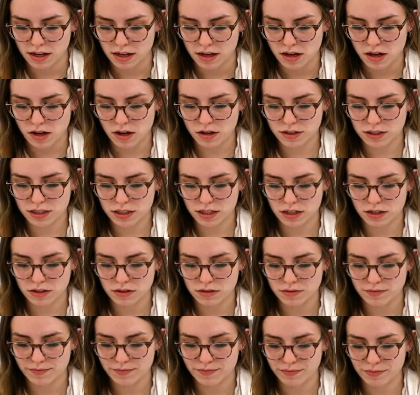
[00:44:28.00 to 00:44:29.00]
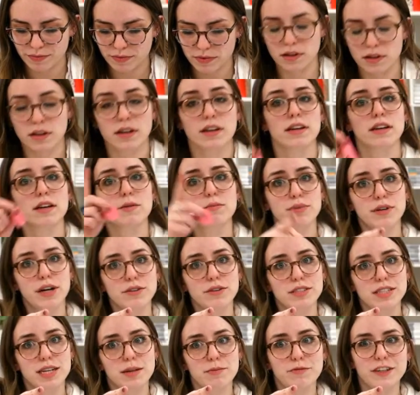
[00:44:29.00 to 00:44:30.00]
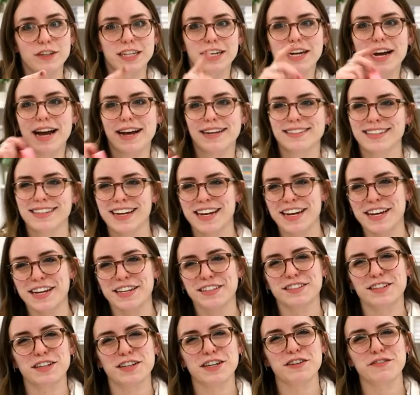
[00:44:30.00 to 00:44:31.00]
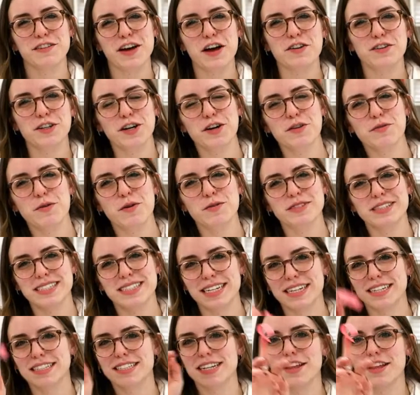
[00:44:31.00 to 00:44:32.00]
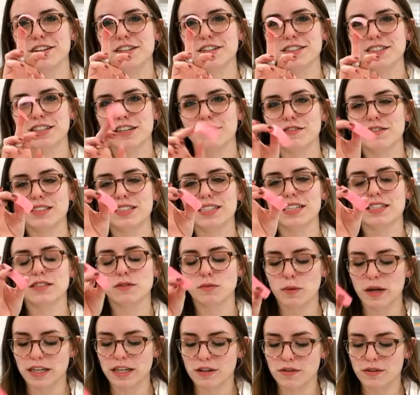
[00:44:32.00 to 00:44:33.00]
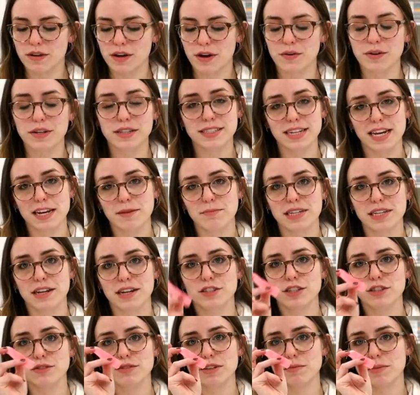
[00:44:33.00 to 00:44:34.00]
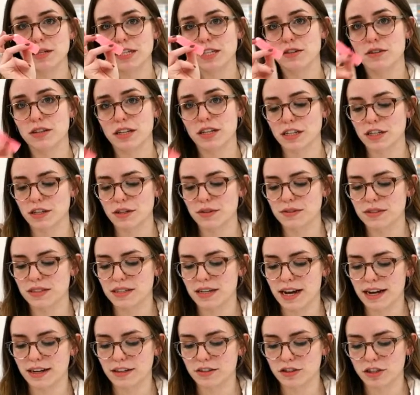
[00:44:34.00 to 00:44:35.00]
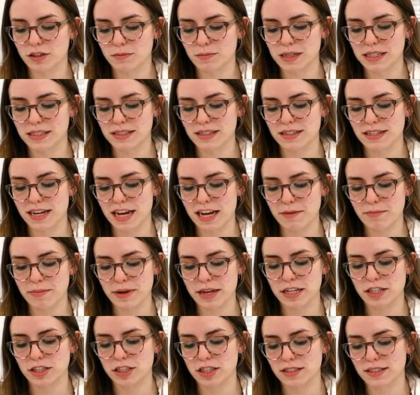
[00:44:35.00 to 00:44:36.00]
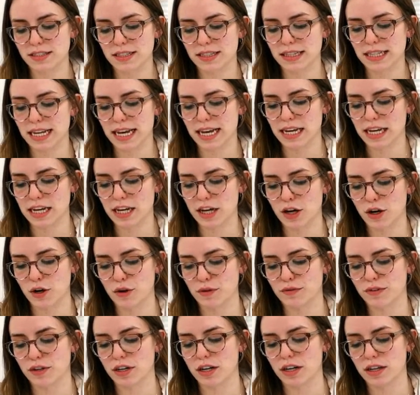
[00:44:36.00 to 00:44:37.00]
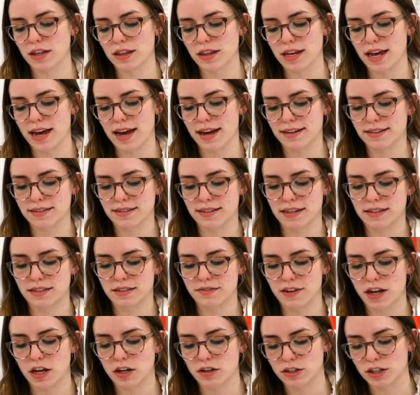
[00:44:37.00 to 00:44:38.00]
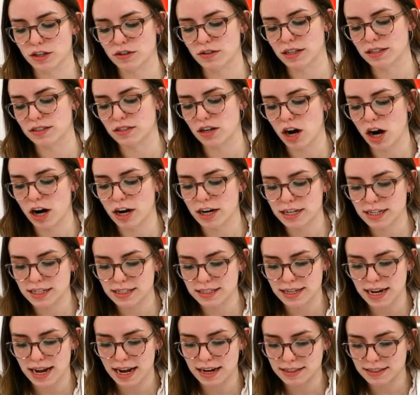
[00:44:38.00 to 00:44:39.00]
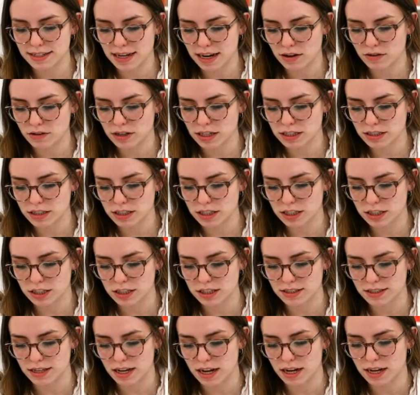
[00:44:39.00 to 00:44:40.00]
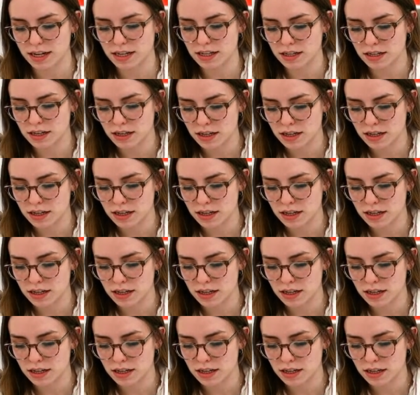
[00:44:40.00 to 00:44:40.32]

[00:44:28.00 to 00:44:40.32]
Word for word: Also, Pro tip for you guys. So your Velcro won't stick to other surfaces. When you go to tape down your ribbon, you can use an extra piece of tape and just lay it over the excess Velcro that's already tacked down into your design.